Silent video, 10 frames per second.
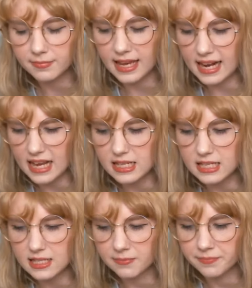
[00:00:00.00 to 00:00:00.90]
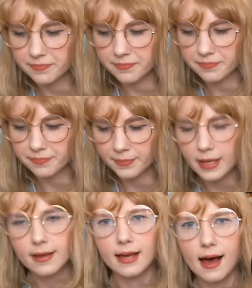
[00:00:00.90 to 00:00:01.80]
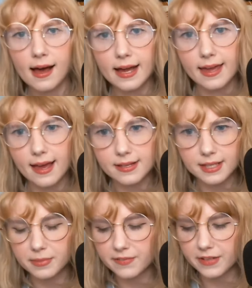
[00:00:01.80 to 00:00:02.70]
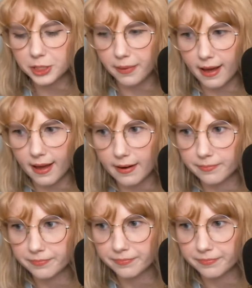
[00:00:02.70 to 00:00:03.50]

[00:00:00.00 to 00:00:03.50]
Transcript: it is. Hi, yes, I'm leaving Japan.